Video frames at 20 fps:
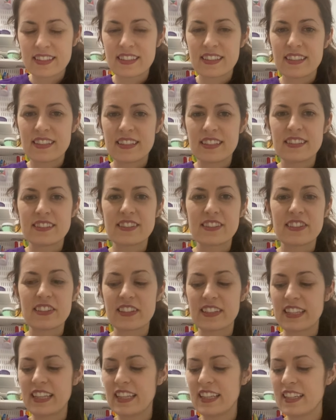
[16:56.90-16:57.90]
It's
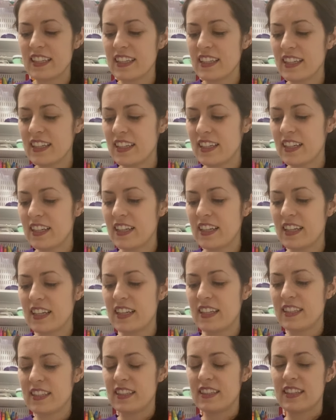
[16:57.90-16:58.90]
looking
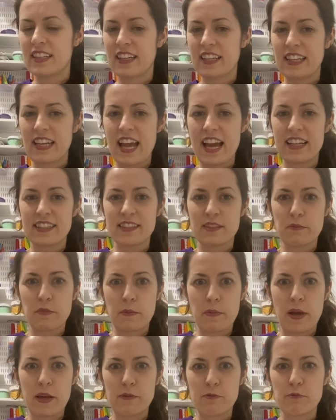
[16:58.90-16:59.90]
good. And then I'm gonna add some of
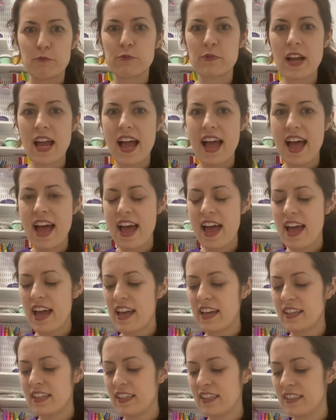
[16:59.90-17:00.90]
my
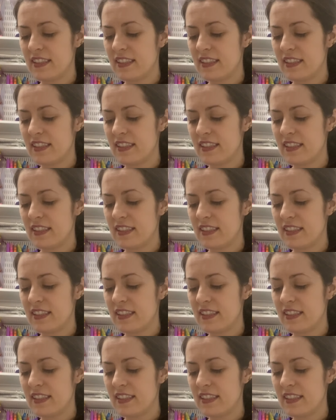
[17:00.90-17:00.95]
red.